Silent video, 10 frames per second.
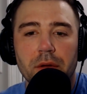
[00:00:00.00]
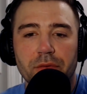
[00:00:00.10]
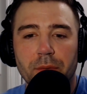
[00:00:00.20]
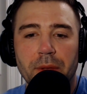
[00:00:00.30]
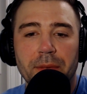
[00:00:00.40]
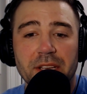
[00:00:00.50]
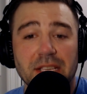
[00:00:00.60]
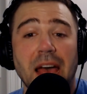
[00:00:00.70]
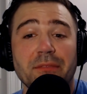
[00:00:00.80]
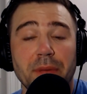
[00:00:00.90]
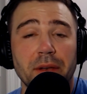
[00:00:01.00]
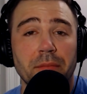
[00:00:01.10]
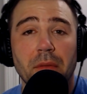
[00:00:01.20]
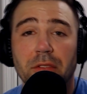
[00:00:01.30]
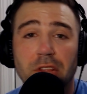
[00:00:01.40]
for me because I've
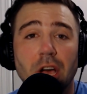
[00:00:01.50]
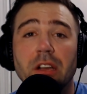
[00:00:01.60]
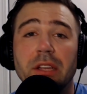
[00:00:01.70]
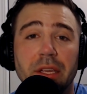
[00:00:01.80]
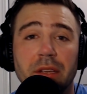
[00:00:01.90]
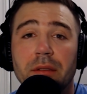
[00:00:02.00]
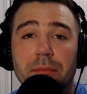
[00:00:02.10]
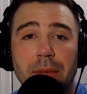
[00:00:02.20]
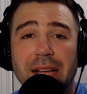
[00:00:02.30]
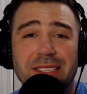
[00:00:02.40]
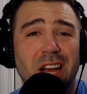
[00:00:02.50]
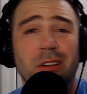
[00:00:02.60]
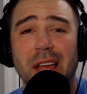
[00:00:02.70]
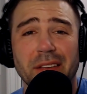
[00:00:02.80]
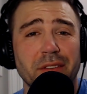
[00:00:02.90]
been lucky my
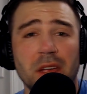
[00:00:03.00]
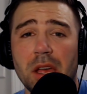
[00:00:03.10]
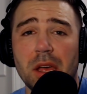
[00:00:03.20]
entire life.